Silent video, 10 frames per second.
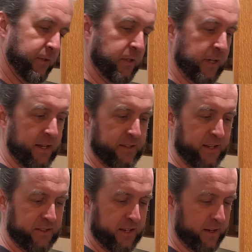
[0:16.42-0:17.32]
You guys,
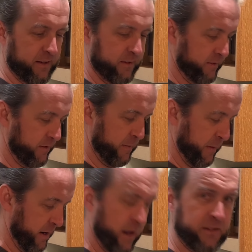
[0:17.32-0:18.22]
that's it. I'm
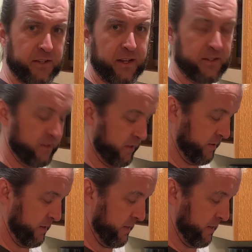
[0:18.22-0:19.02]
out of hot sauce.